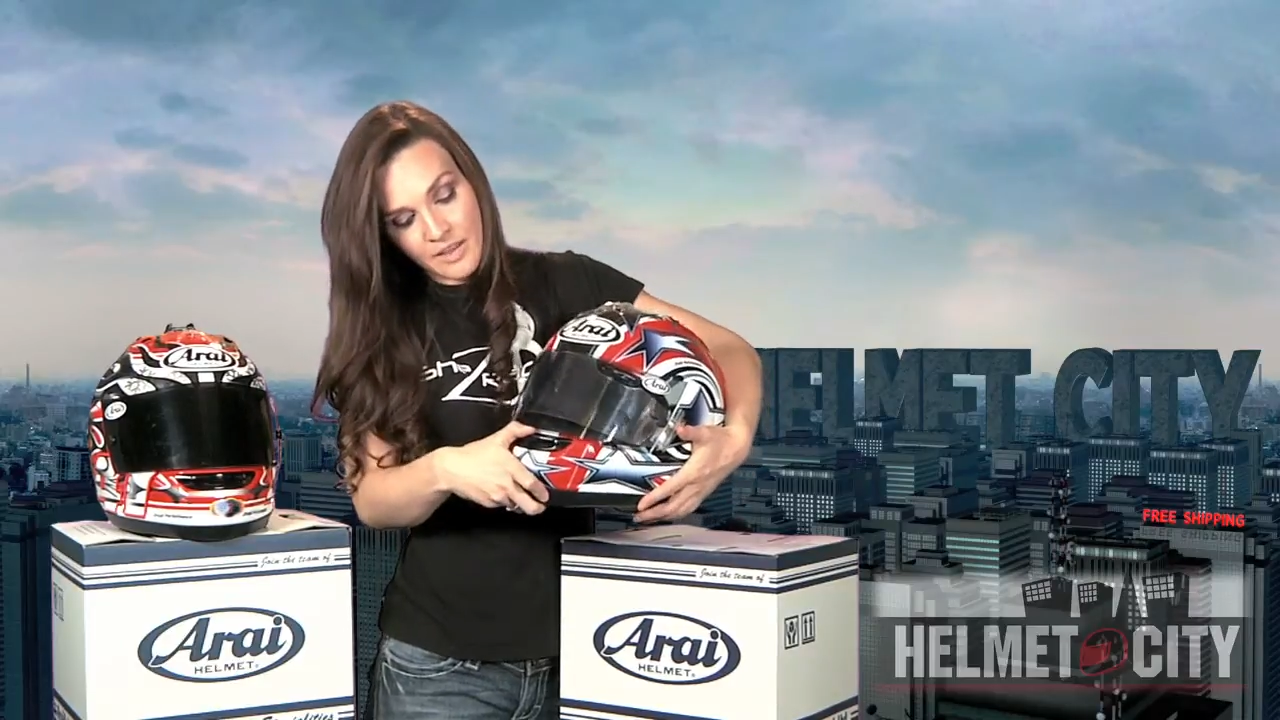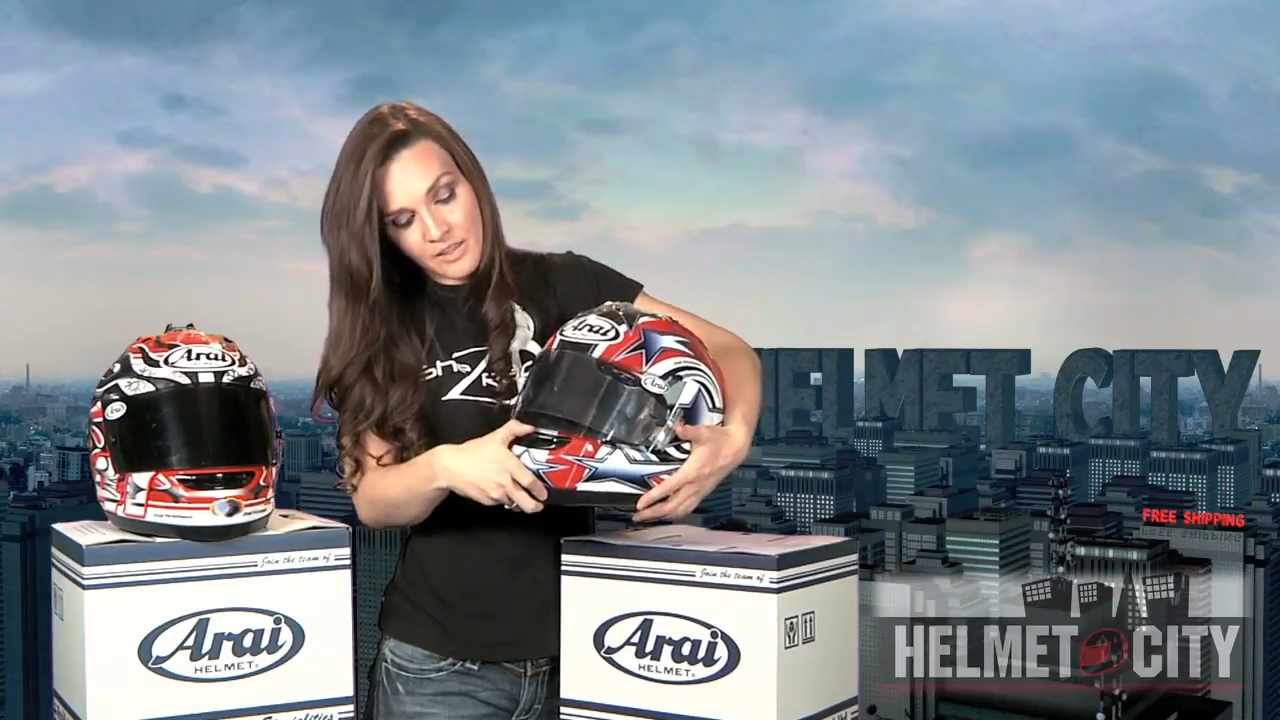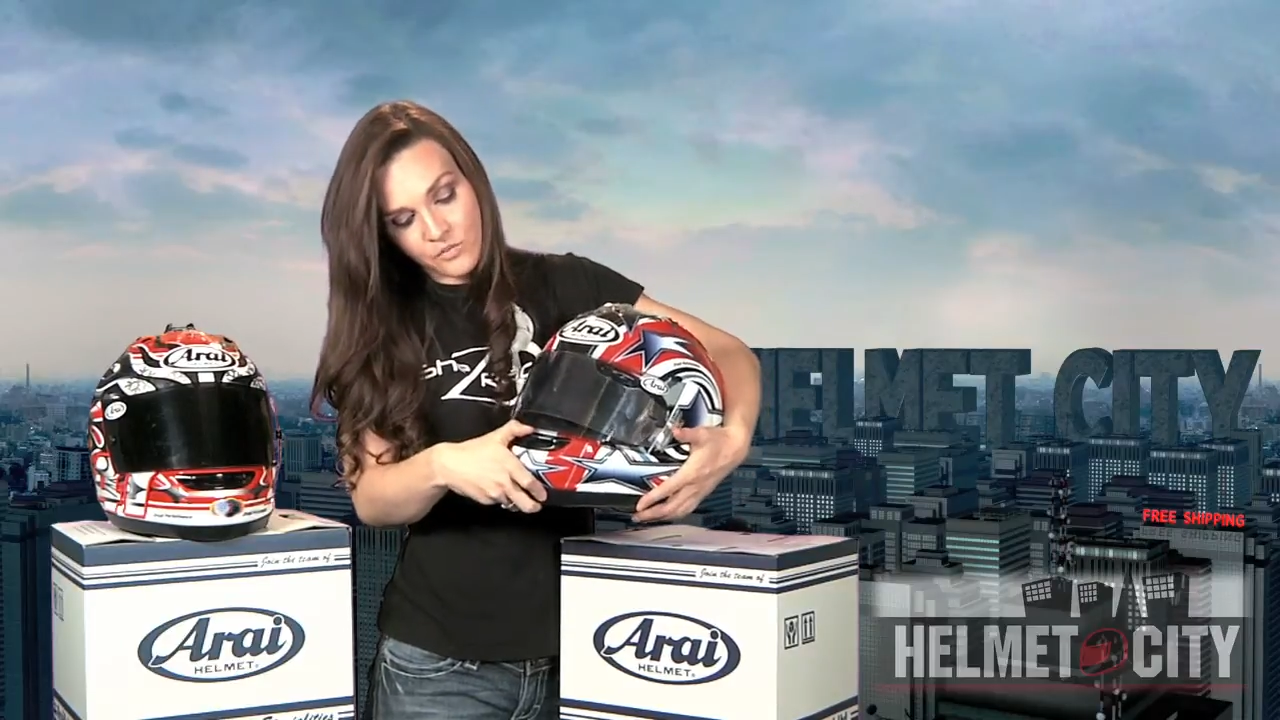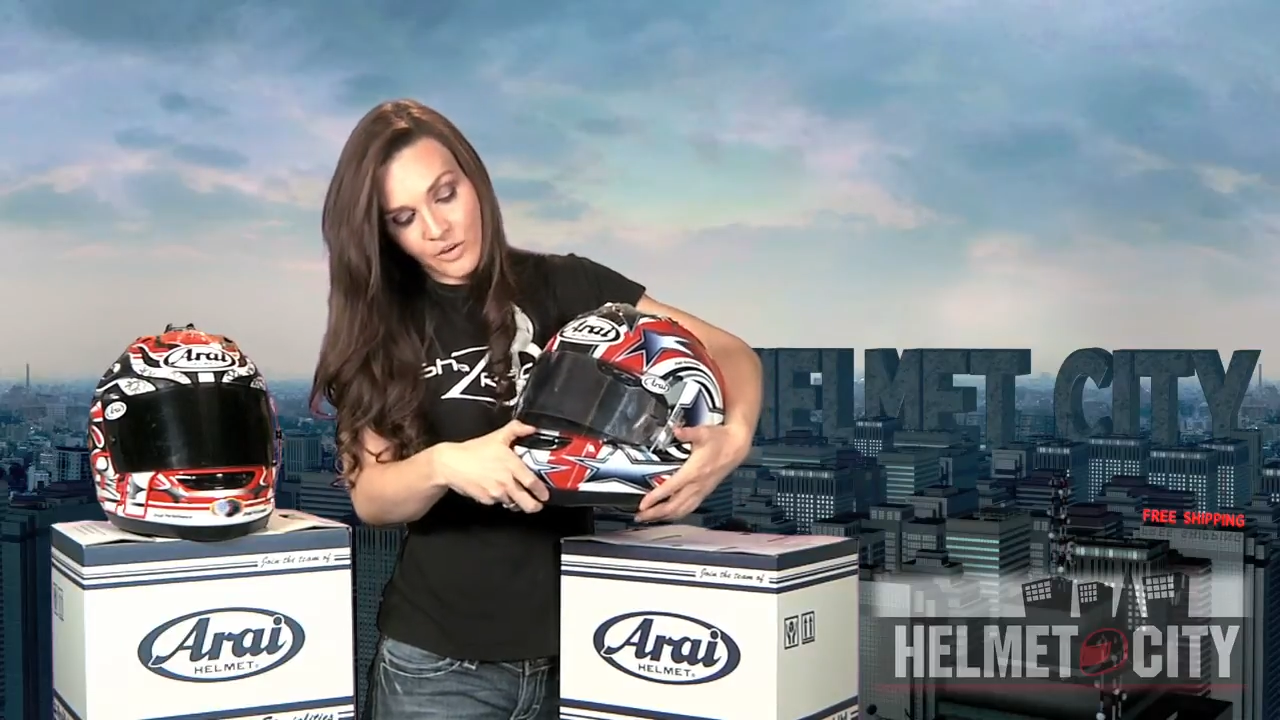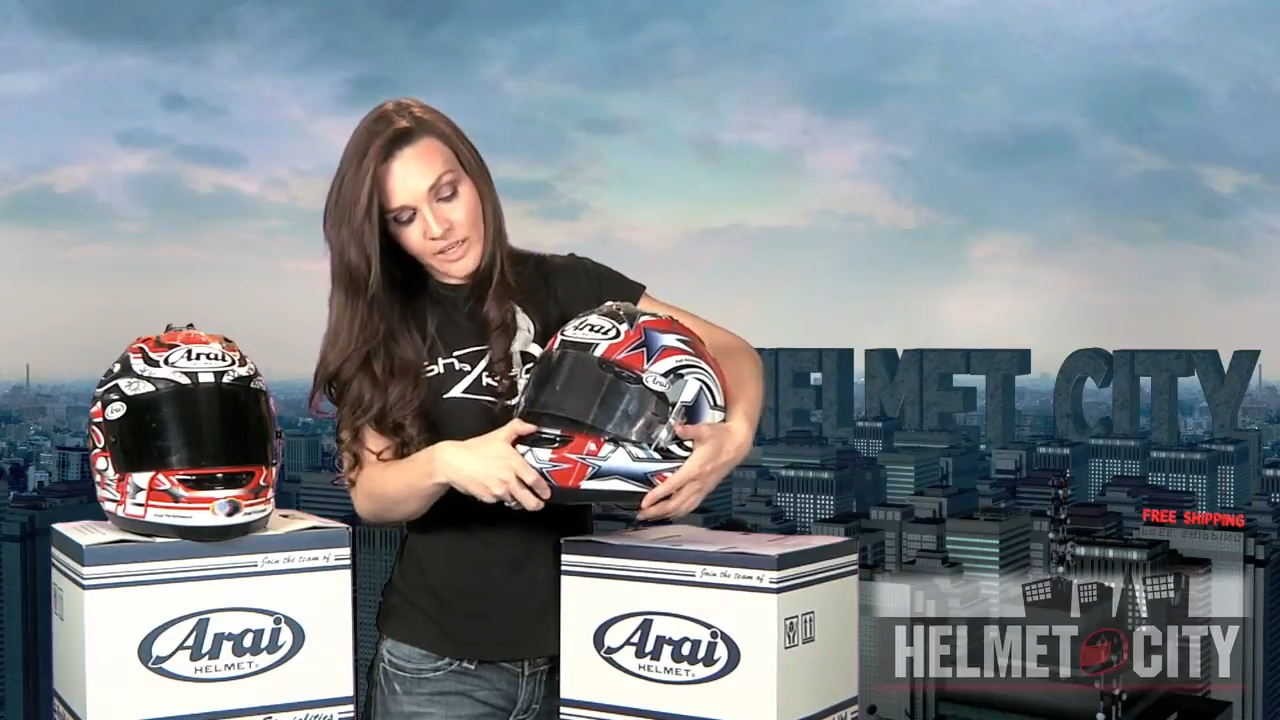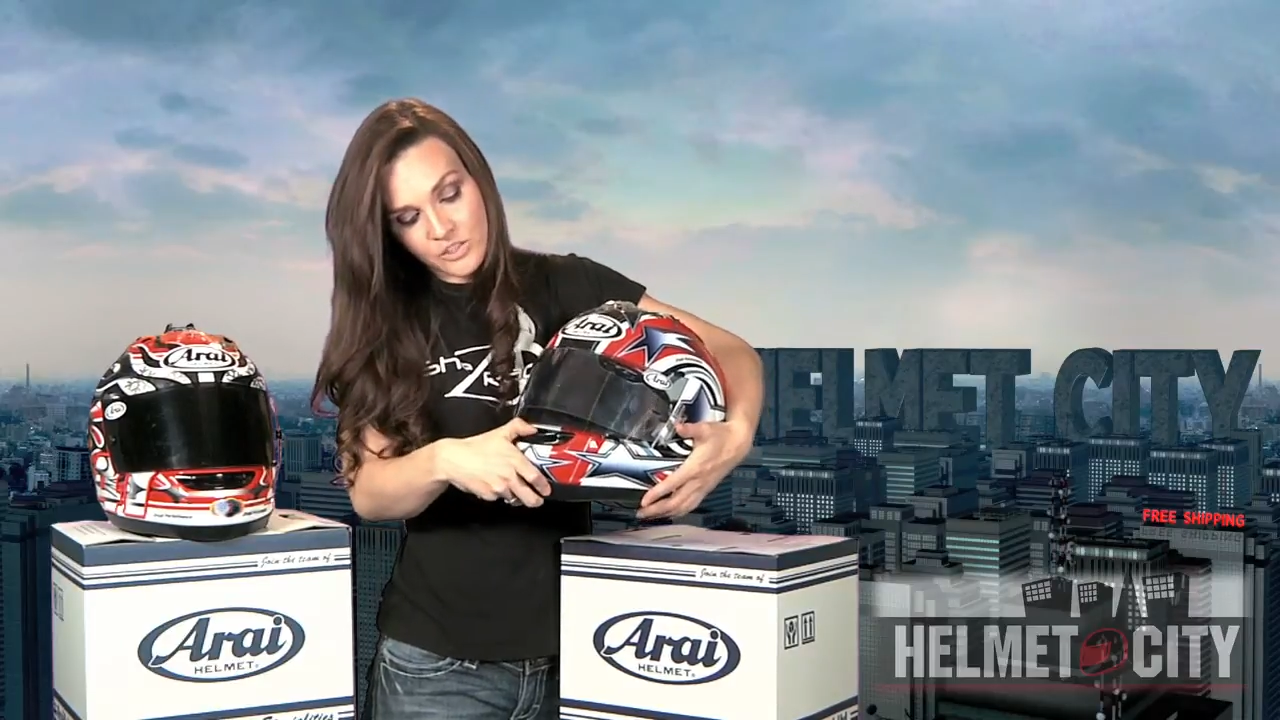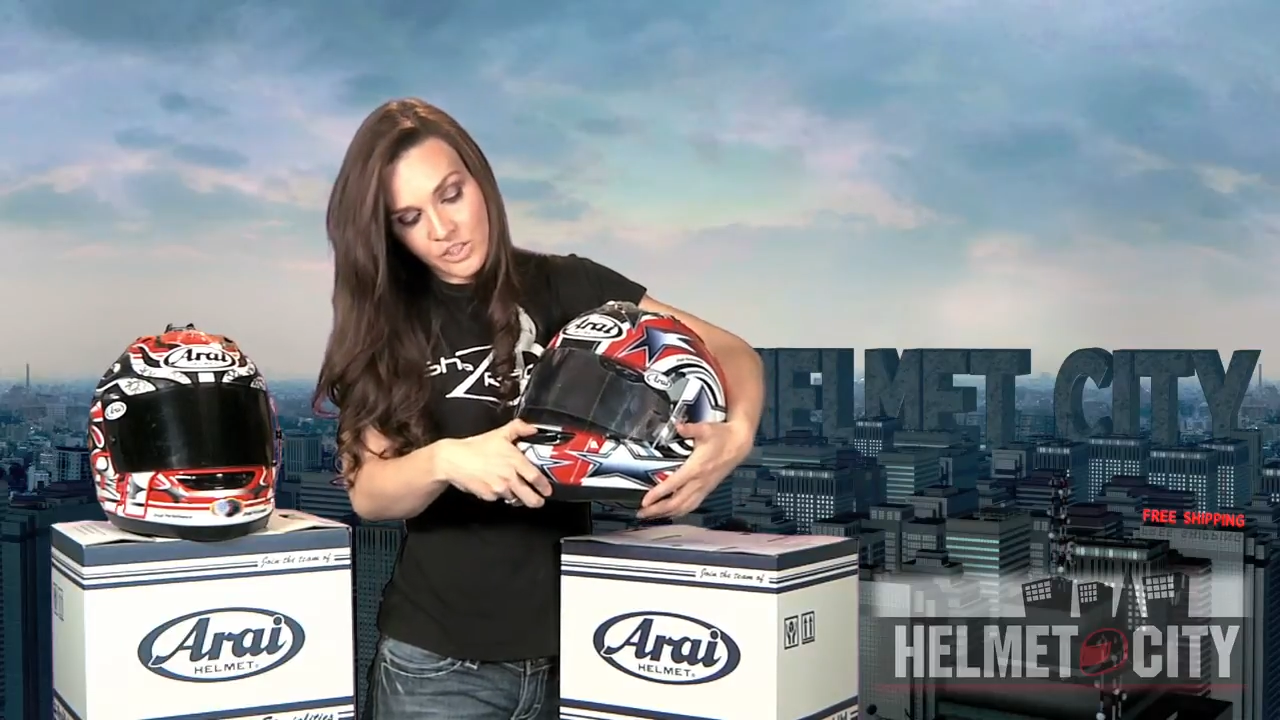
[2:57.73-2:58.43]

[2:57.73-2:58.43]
this front